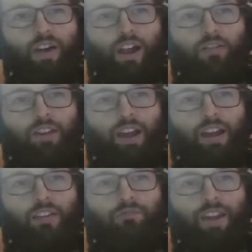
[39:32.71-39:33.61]
I
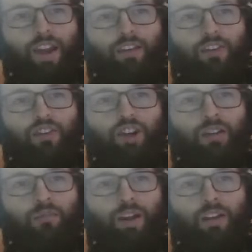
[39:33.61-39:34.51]
it's a
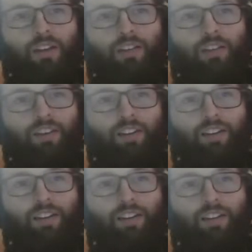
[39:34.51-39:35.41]
shame it doesn't
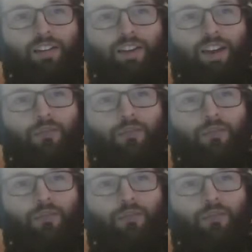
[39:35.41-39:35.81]
exist.